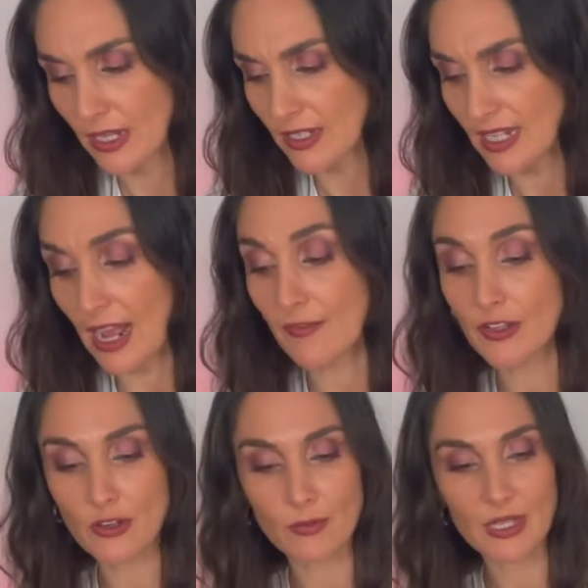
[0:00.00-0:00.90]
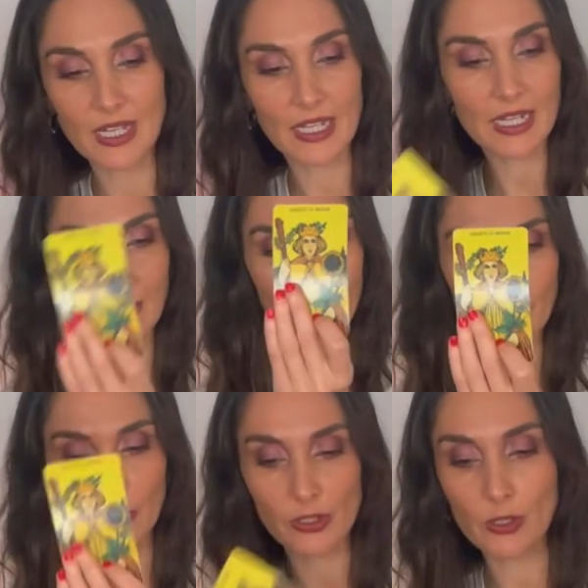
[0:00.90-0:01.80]
to have a new beginning.
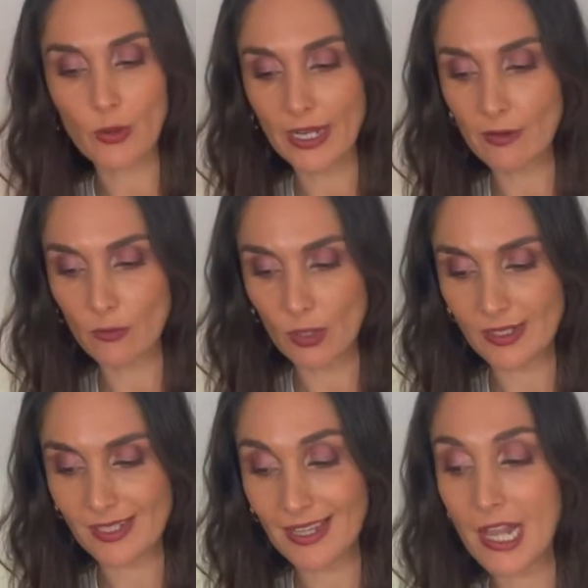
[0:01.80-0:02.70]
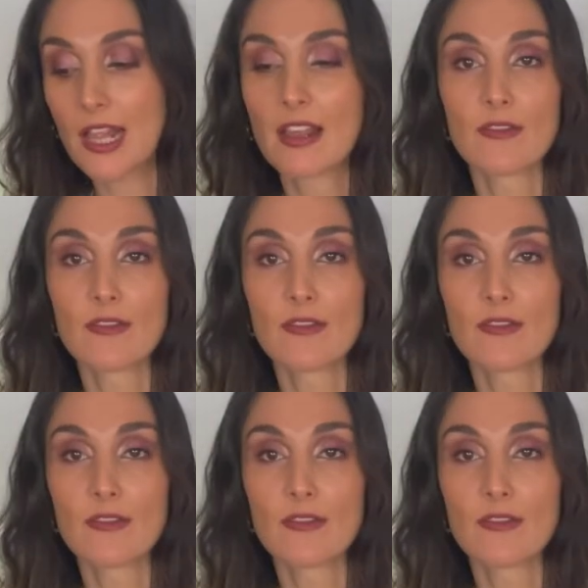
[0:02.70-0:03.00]
We've got a Queen of Wands here.